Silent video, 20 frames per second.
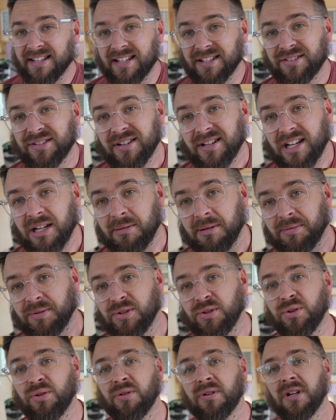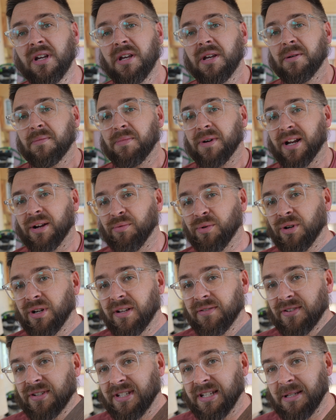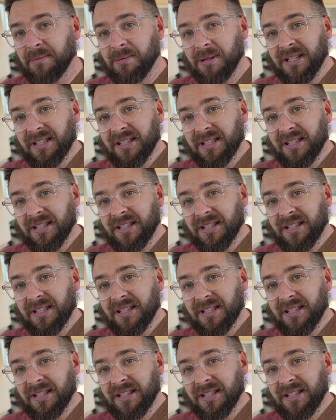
That's going to come up soon, but I will give a sneak